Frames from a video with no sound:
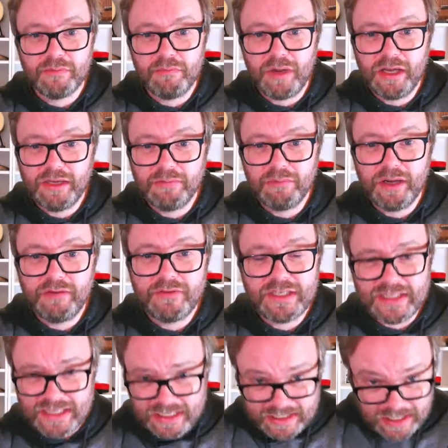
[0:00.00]
my
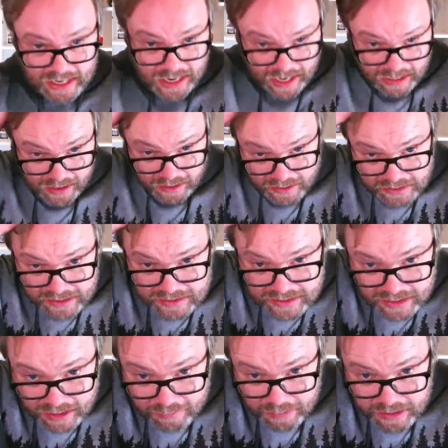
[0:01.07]
receding hairline
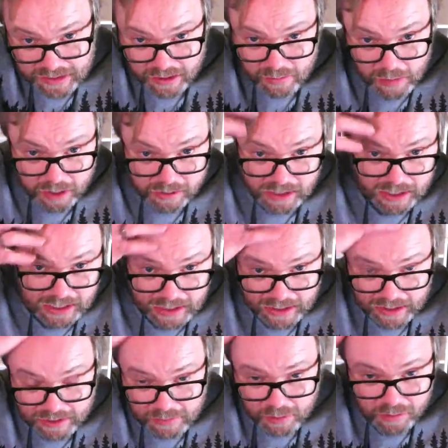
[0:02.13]
doesn't let me do a
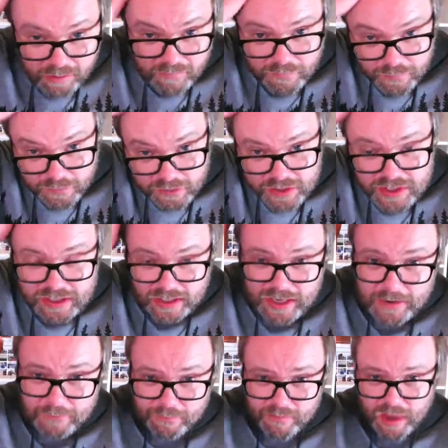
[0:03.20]
Mohican anymore,
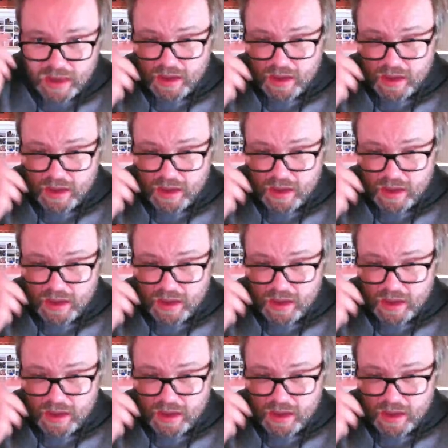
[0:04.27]
unfortunately.